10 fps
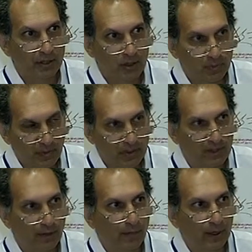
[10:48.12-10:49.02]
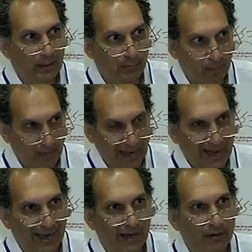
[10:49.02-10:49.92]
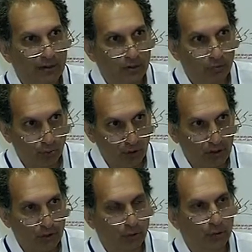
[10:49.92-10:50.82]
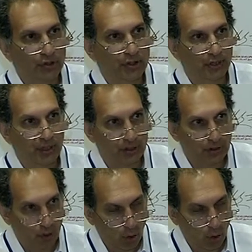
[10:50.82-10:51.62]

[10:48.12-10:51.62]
specific plans, resources,